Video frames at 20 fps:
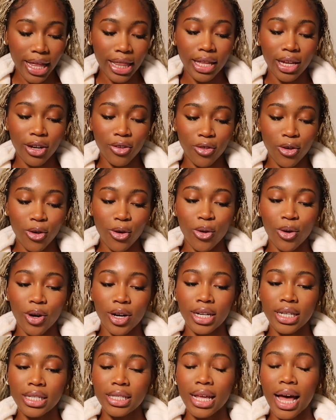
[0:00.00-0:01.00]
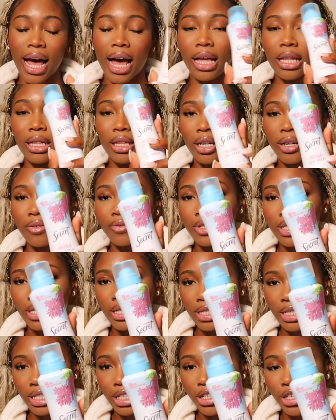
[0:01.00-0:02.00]
And then of course, I love the
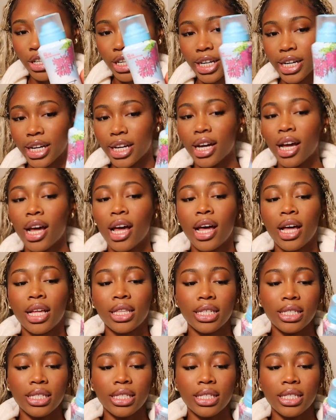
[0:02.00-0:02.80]
Secret.